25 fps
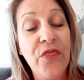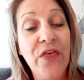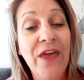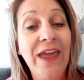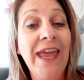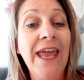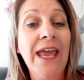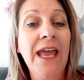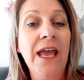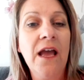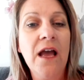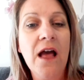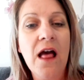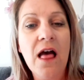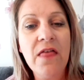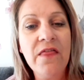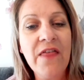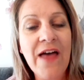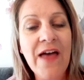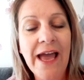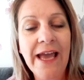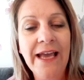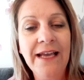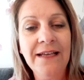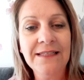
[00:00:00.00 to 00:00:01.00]
thing
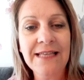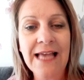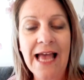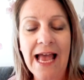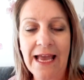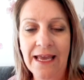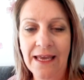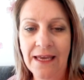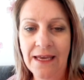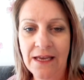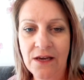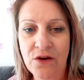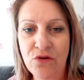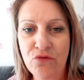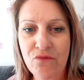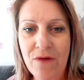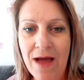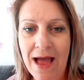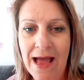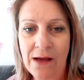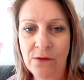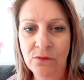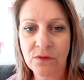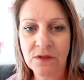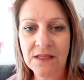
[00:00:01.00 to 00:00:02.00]
that is hanging
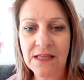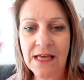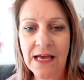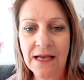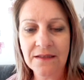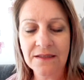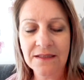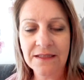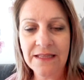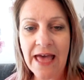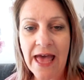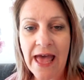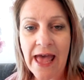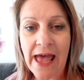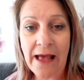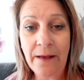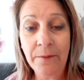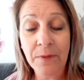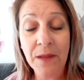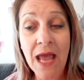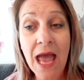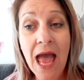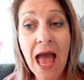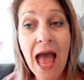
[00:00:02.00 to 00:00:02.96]
around that's there.